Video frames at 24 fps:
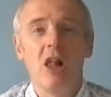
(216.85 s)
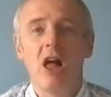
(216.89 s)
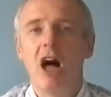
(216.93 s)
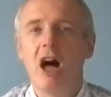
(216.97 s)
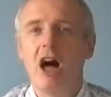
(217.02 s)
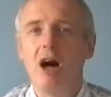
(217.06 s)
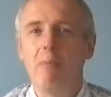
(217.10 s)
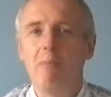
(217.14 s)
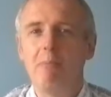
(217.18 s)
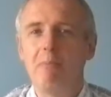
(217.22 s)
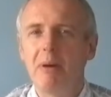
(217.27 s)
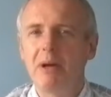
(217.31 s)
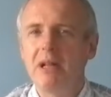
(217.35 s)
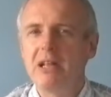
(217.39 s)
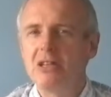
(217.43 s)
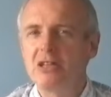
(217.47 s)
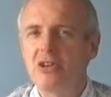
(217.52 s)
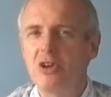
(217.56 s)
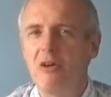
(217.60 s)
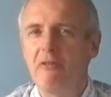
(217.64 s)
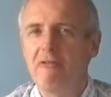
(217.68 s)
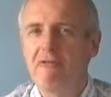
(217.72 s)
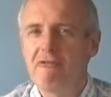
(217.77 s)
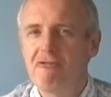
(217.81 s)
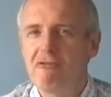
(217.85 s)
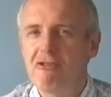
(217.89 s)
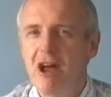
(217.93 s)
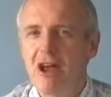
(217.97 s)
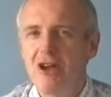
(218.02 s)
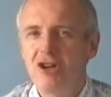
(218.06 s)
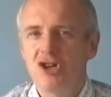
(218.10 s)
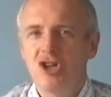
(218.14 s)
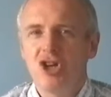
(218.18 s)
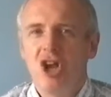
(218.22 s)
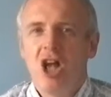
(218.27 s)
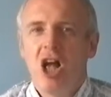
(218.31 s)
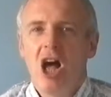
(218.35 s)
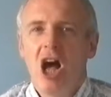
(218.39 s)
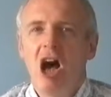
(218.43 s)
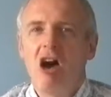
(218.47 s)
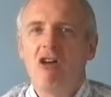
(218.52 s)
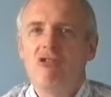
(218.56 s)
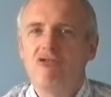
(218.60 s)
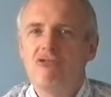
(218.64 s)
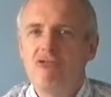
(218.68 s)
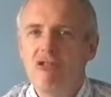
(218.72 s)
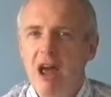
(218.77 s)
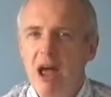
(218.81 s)
uh, but it's got fresh,
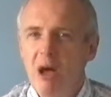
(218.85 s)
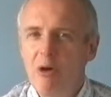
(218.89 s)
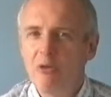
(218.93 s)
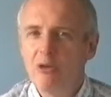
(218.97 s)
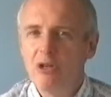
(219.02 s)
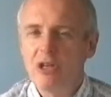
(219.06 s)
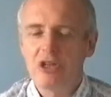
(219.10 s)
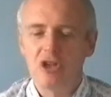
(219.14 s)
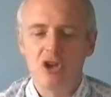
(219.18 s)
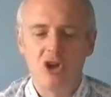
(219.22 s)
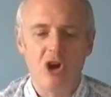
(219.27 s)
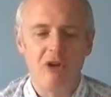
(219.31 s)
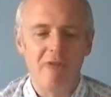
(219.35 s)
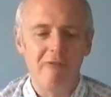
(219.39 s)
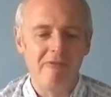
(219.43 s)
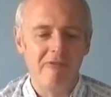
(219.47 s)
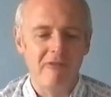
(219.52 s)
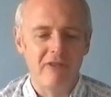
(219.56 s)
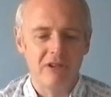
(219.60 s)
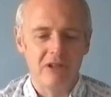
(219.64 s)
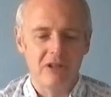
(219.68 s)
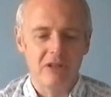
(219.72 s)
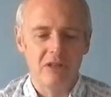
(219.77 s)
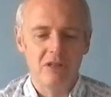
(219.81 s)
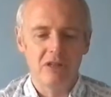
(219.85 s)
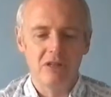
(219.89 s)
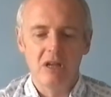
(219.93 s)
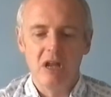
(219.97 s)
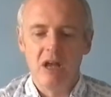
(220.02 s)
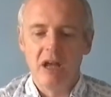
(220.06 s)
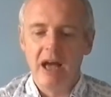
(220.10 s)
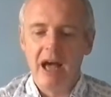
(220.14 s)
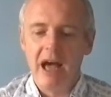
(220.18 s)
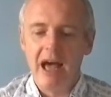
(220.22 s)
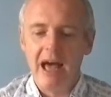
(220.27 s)
uh, rounded confidence.